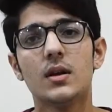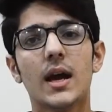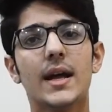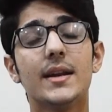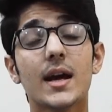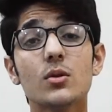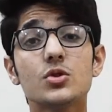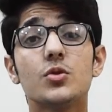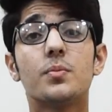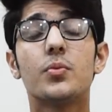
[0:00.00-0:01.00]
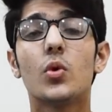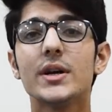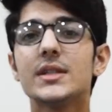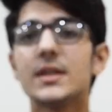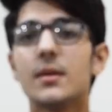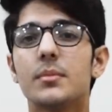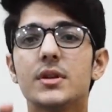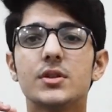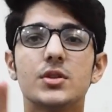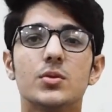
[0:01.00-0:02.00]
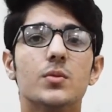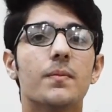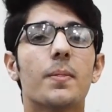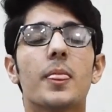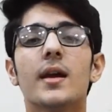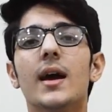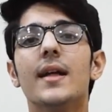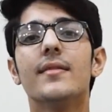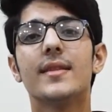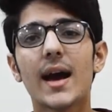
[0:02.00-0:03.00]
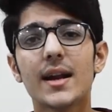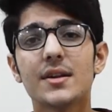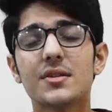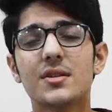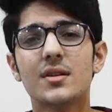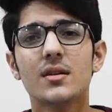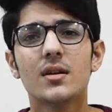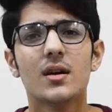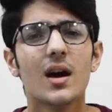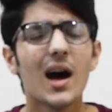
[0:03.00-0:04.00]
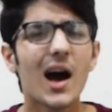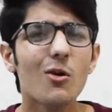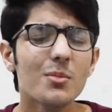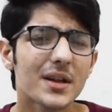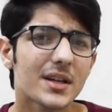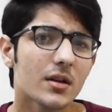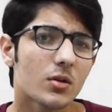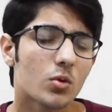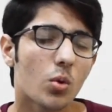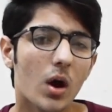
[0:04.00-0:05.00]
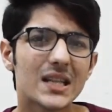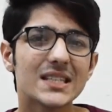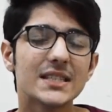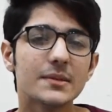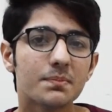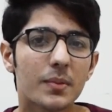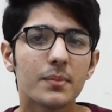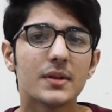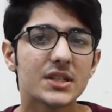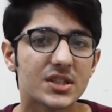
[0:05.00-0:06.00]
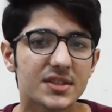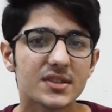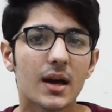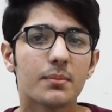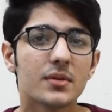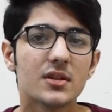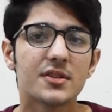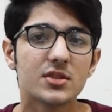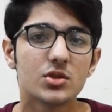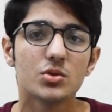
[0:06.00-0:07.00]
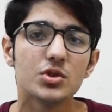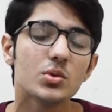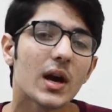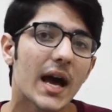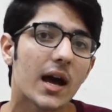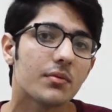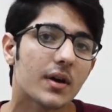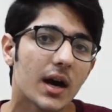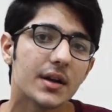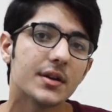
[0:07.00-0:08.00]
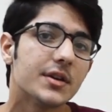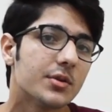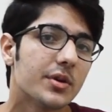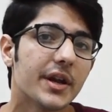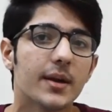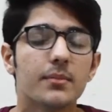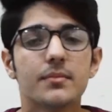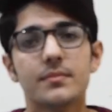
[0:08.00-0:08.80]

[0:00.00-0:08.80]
And now to point number 2, and that is, how many quality published samples do you have under your name?